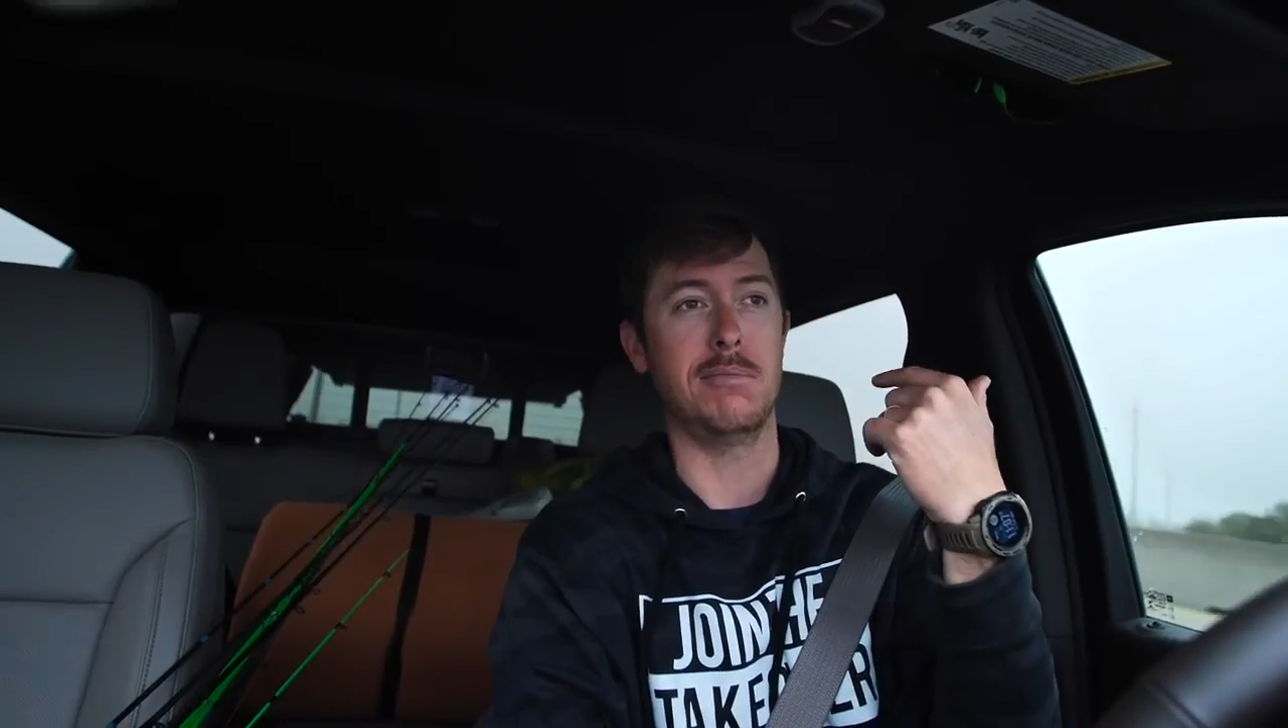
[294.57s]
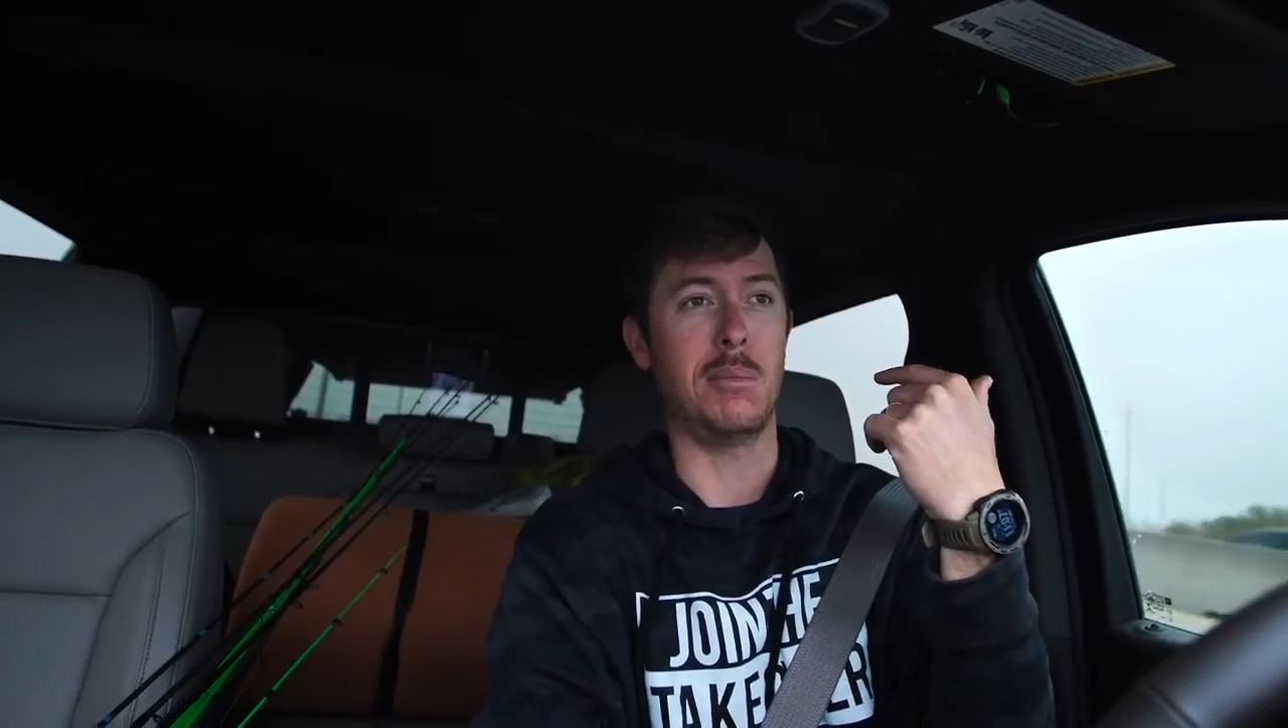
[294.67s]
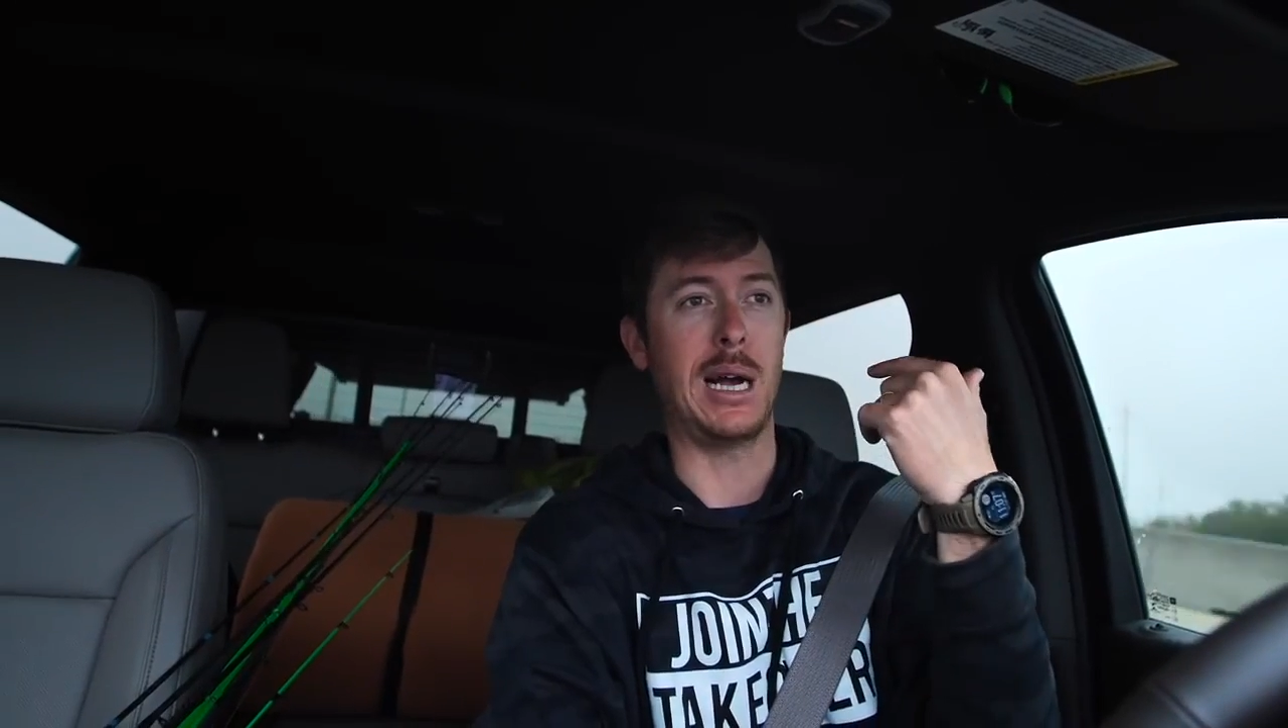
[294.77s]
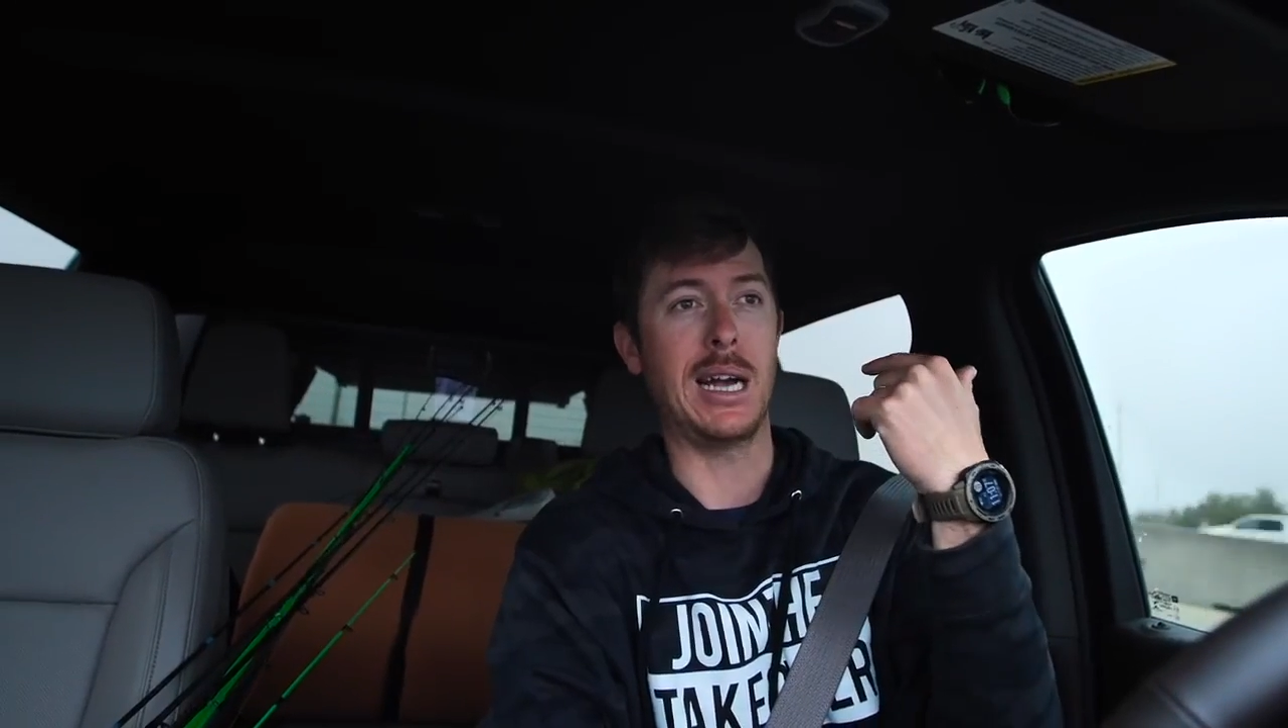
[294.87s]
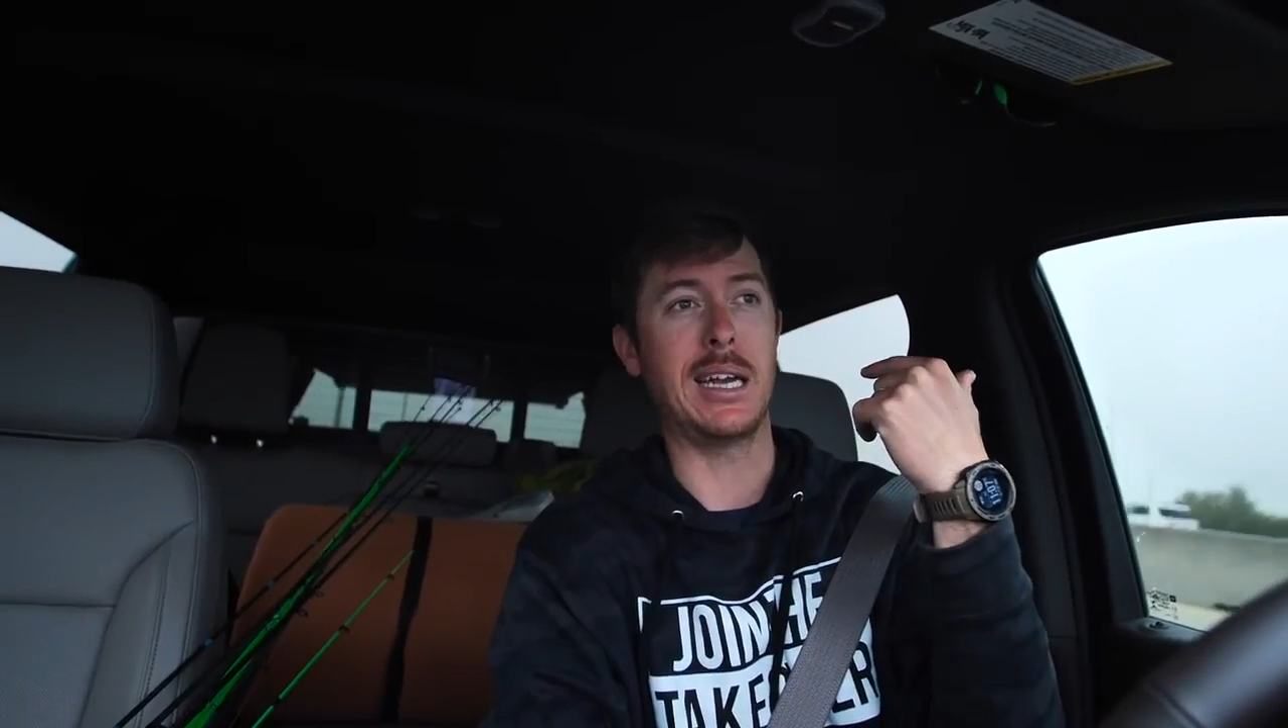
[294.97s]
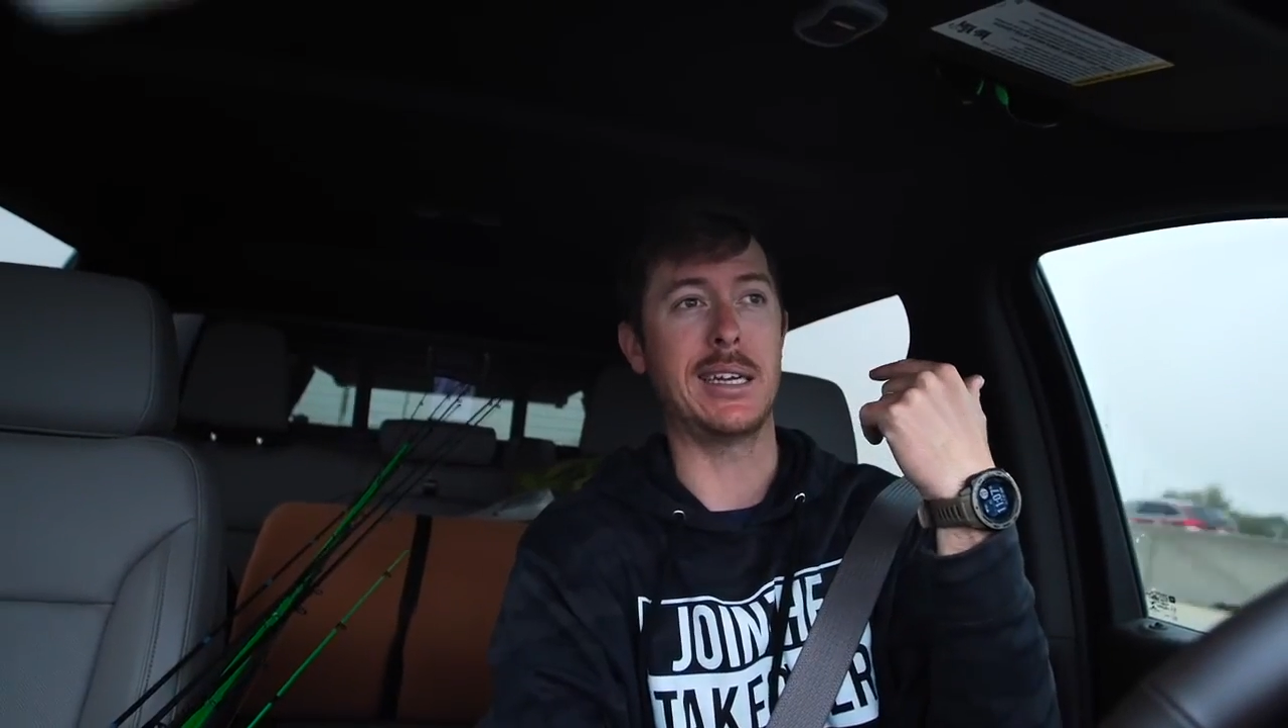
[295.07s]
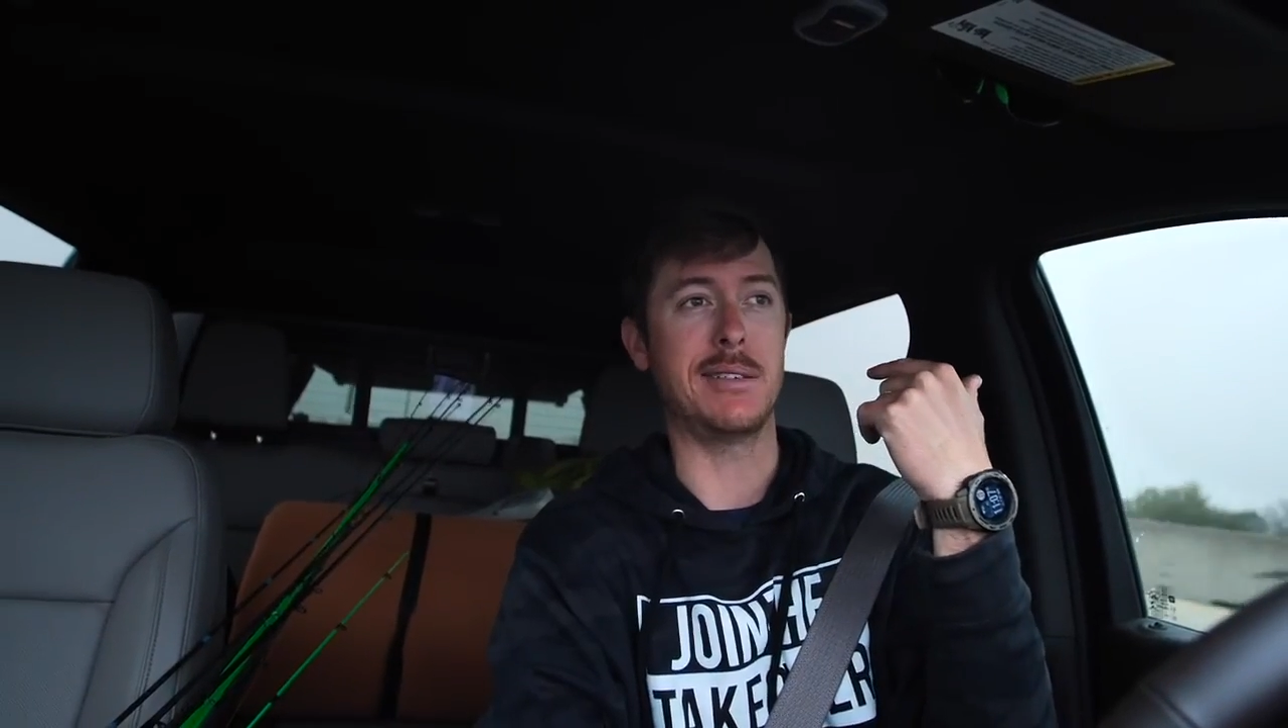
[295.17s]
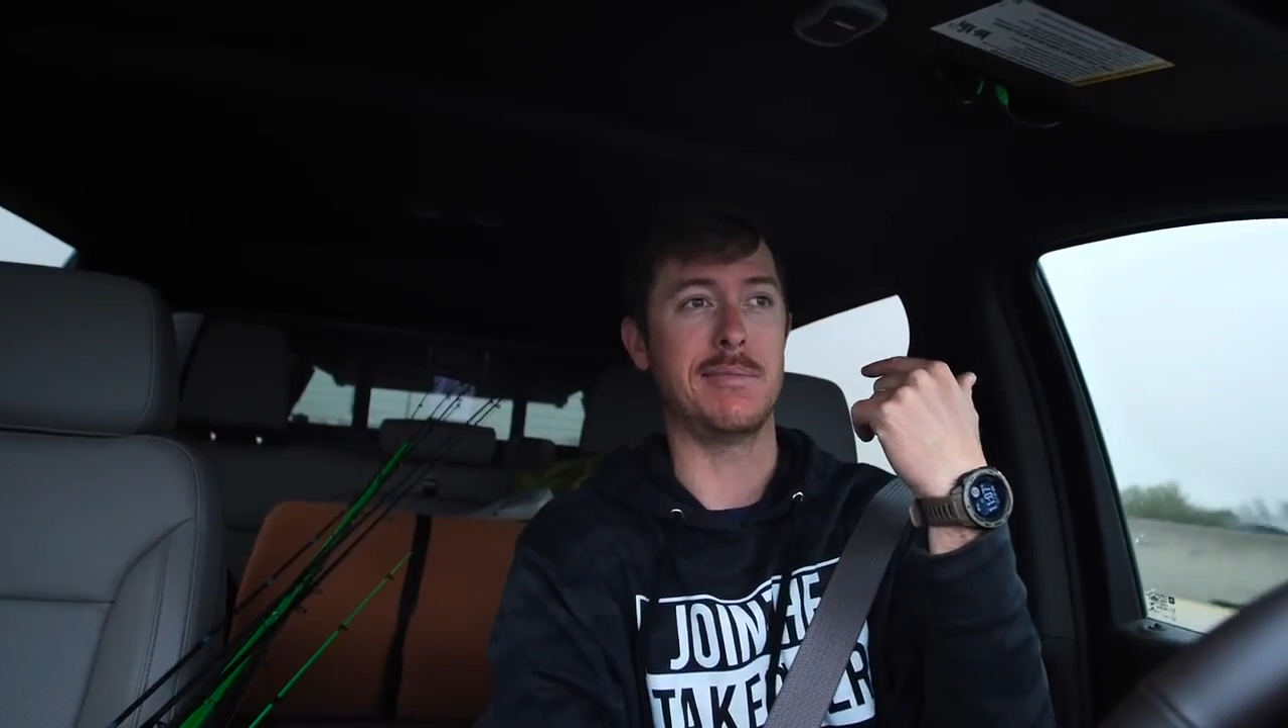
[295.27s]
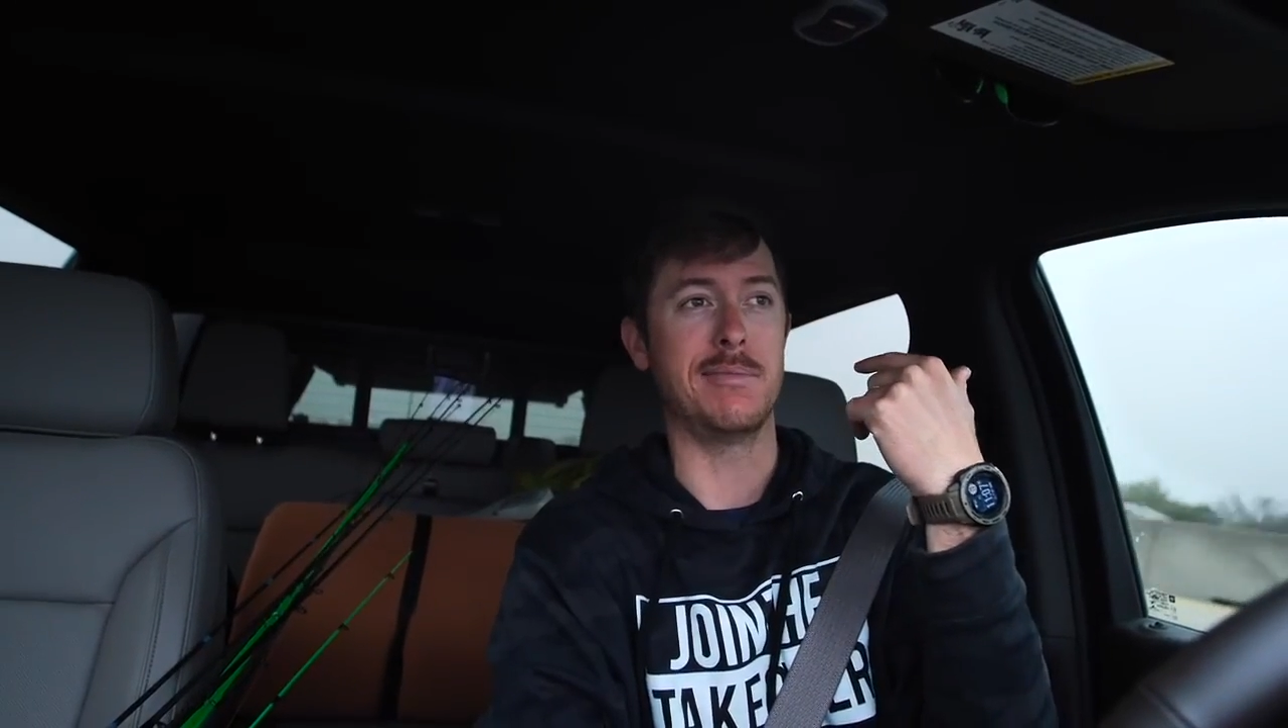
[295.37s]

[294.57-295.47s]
my